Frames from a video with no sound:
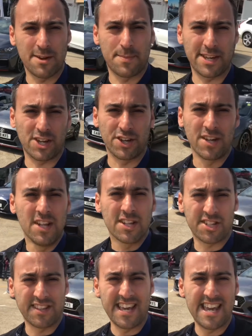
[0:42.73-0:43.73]
be good.
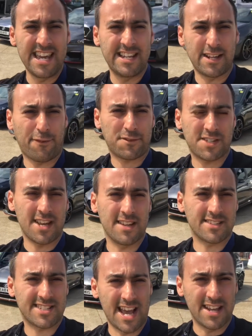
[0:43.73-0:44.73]
So the e-diff
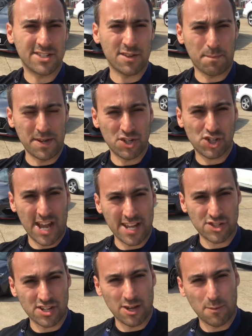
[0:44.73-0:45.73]
settings have been
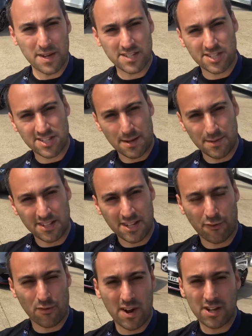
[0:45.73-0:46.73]
changed a little bit, so some of the
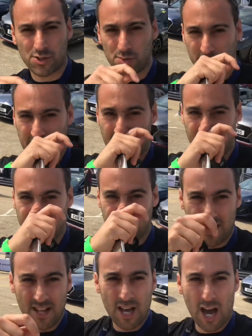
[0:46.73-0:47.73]
differential settings
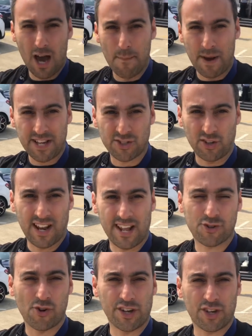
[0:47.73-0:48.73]
based on
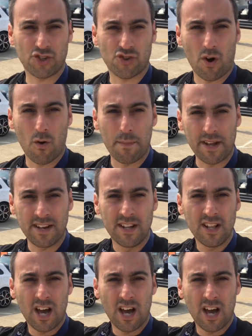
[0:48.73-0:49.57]
electronic control have been